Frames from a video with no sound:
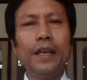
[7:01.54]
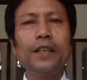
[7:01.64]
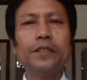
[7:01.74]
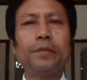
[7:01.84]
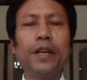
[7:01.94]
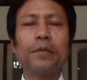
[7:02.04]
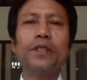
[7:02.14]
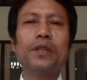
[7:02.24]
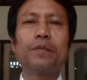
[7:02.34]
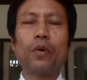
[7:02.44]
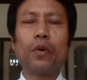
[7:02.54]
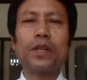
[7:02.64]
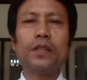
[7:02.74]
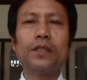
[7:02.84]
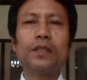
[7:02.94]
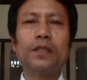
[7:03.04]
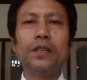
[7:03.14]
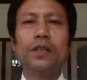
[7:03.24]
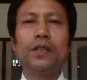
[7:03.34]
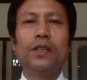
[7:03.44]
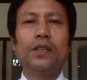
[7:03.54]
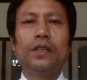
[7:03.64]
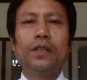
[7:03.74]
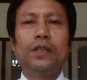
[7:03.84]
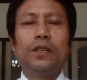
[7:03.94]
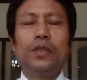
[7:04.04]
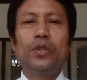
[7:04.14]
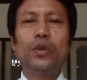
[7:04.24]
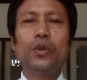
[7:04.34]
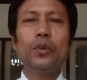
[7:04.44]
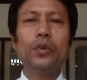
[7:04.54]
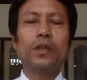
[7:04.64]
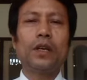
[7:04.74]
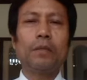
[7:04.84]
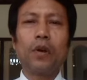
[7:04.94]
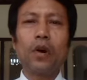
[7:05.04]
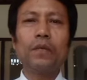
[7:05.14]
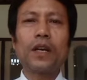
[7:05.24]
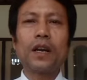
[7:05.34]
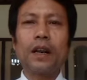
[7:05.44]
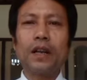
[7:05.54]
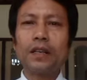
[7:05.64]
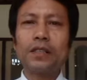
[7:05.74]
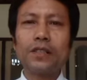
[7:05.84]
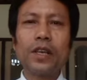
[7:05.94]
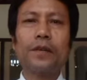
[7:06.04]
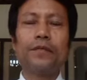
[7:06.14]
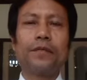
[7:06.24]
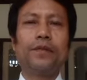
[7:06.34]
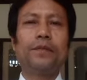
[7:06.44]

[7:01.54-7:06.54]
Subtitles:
aid is very much important to develop the clear concept.